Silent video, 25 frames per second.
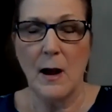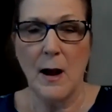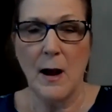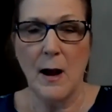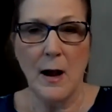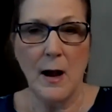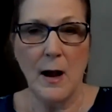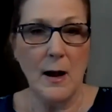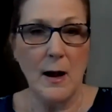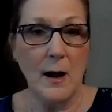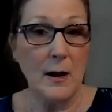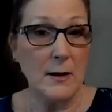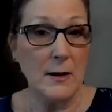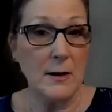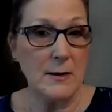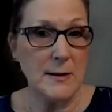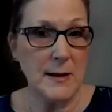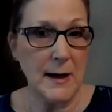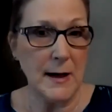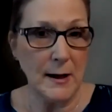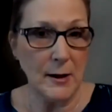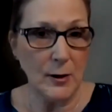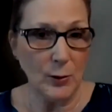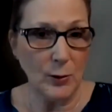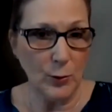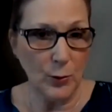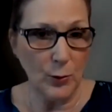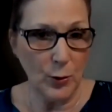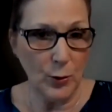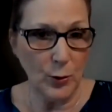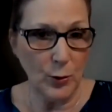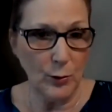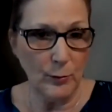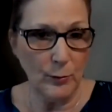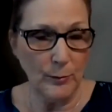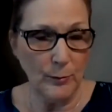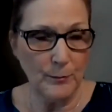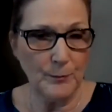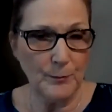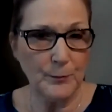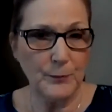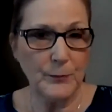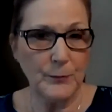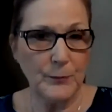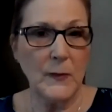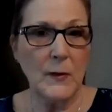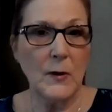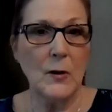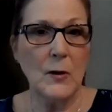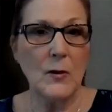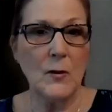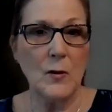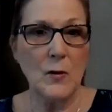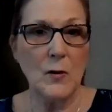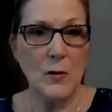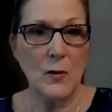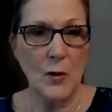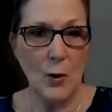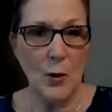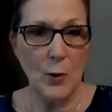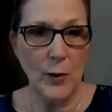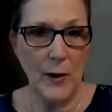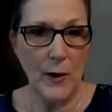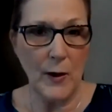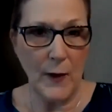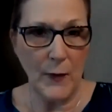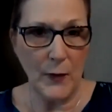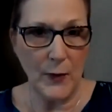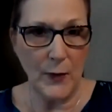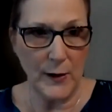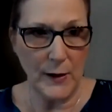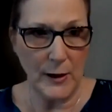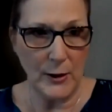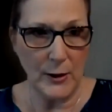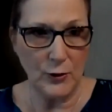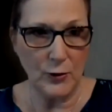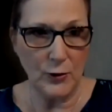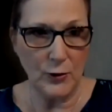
uh, a data room so that the